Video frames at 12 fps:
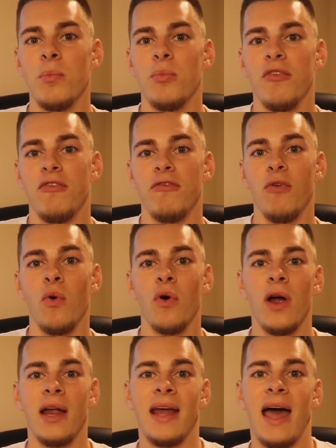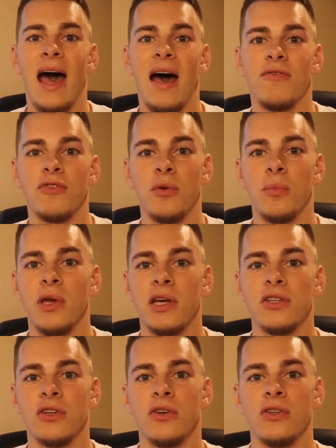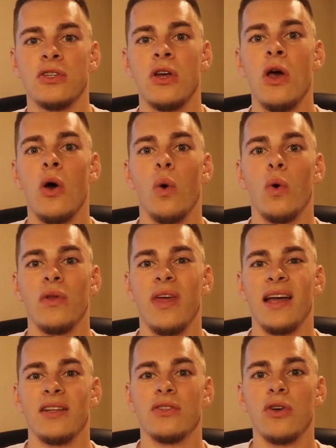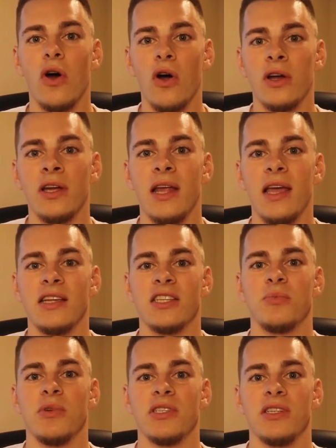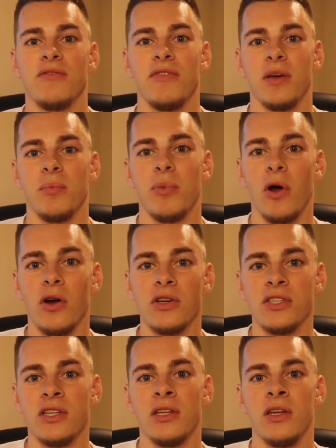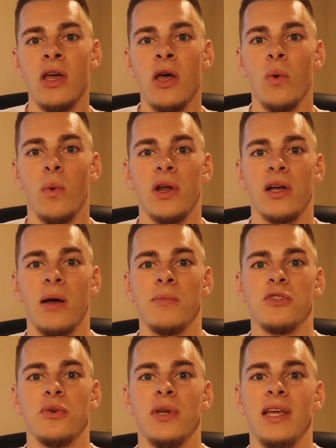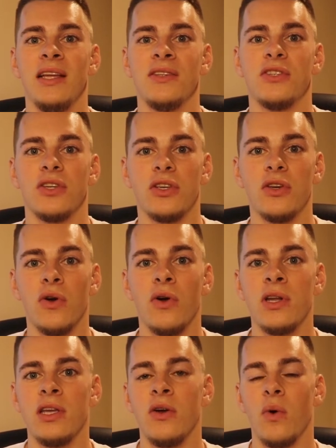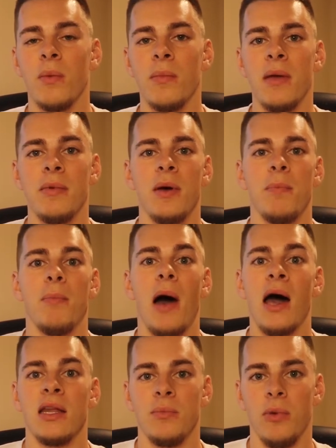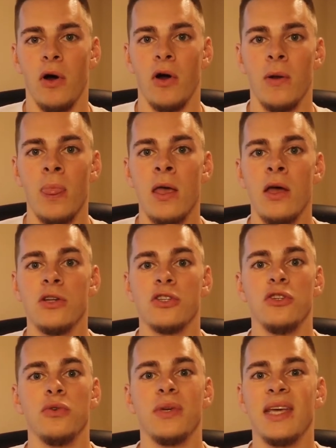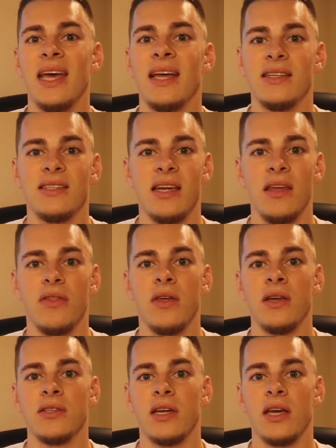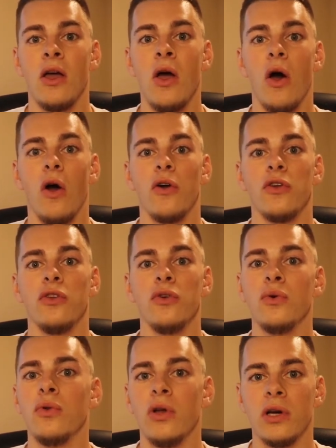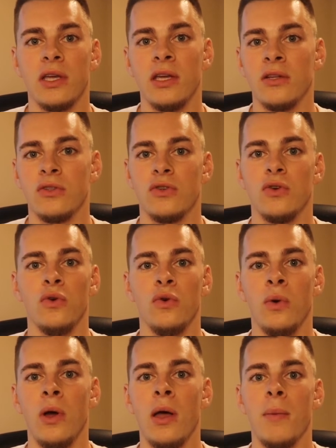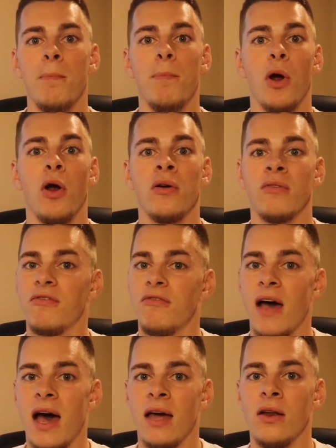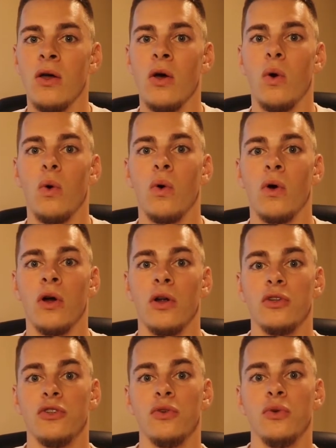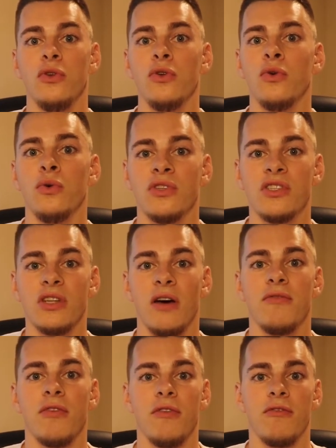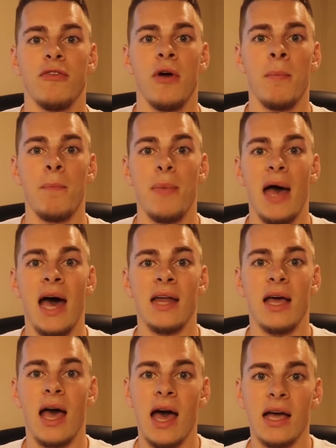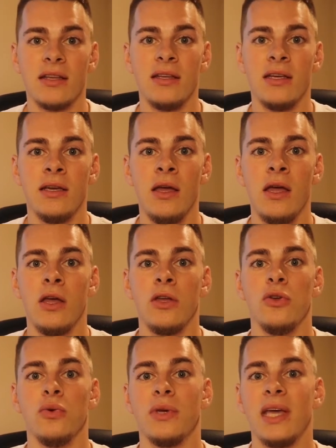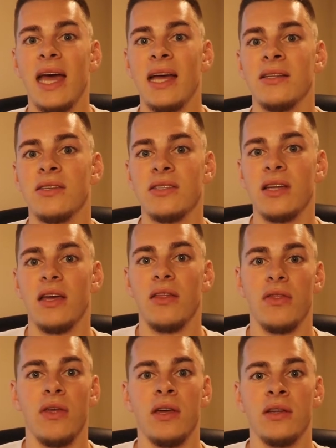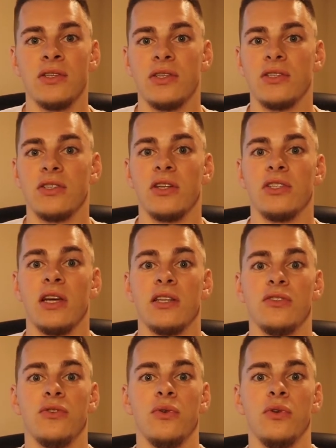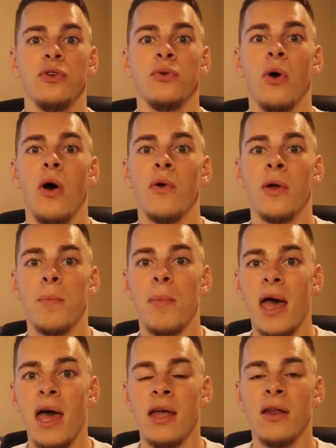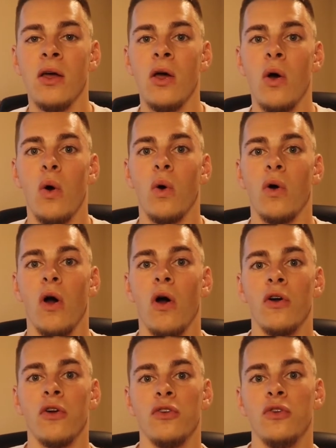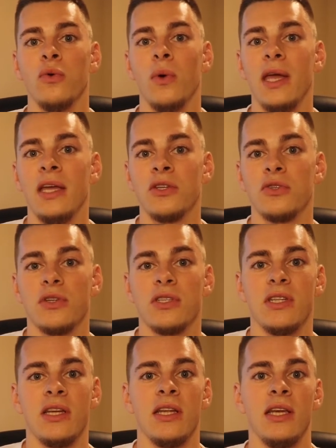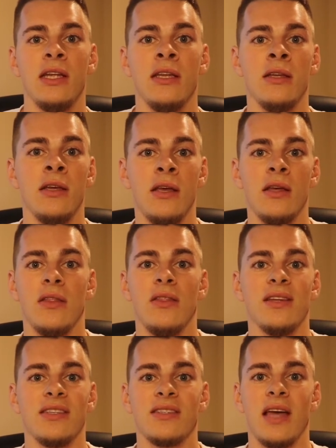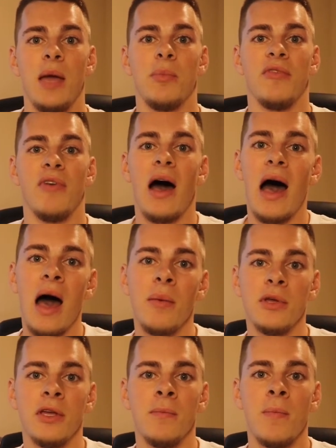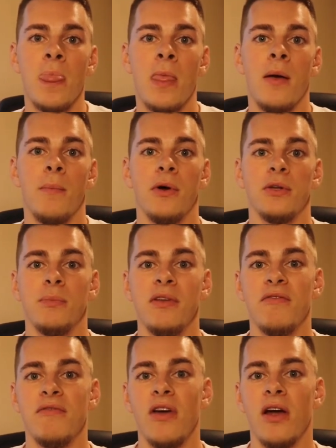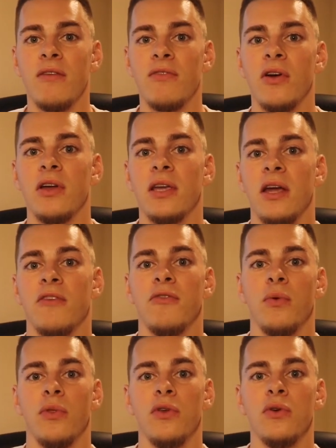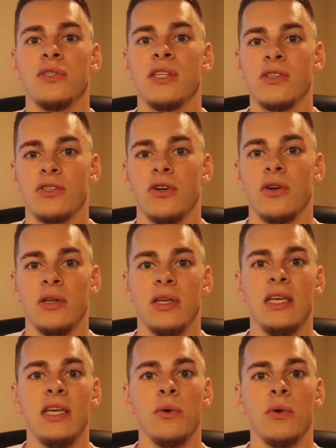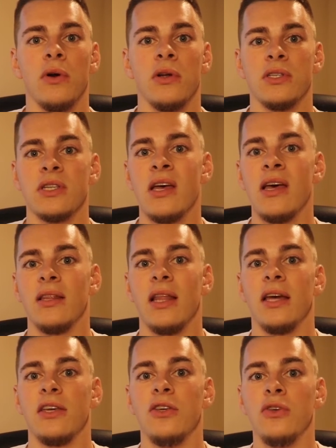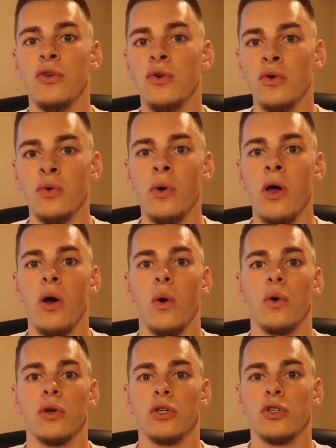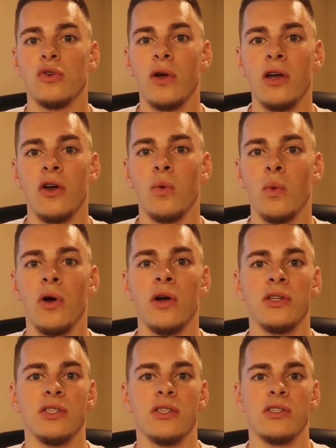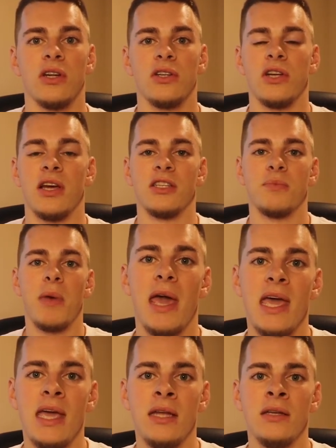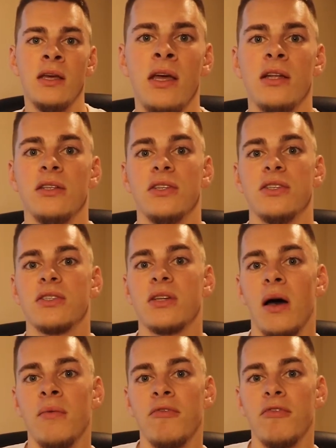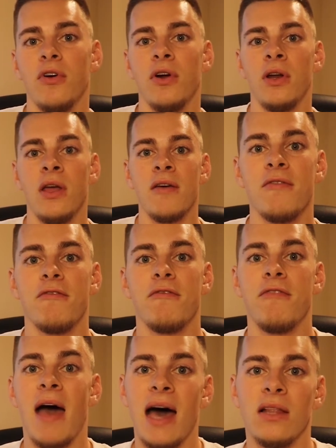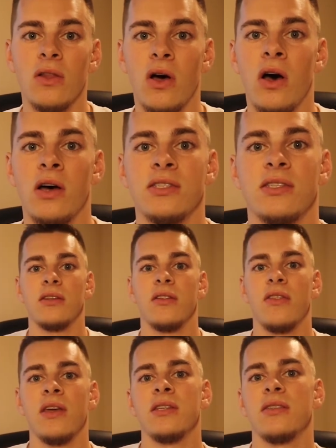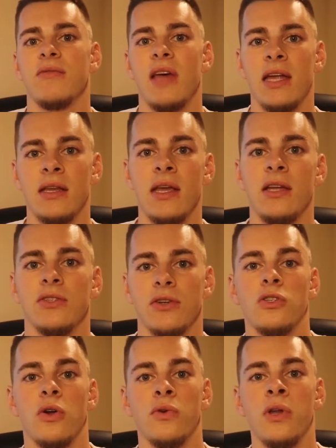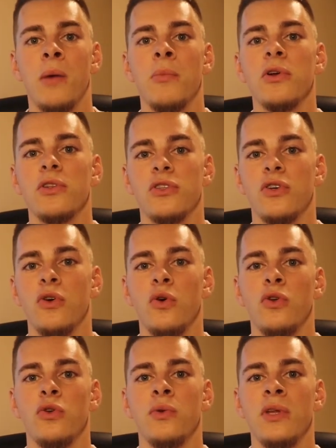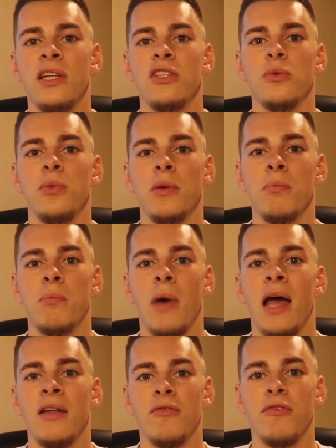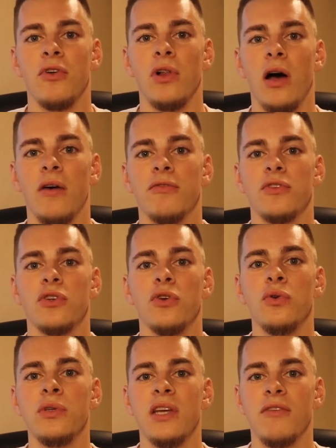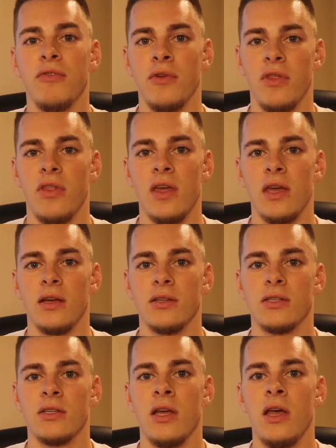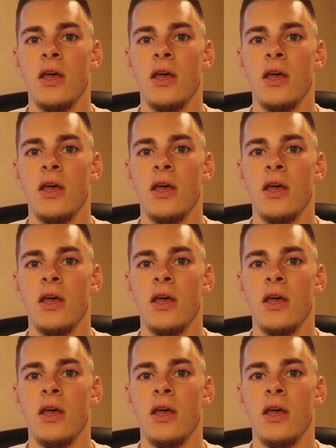before and after pictures or that target a specific person when it comes to an insecurity or maybe a body part. So you can't say things like, are you looking to burn fat, or do you suffer from bad acne? You can say things such as, do you own a pet, or are you interested in this type of hobby? But be very, very careful with using certain keywords like you, or trigger words such as pain, discomfort, fat loss, things of that nature. So number 2, you need to be mindful of 2 different things.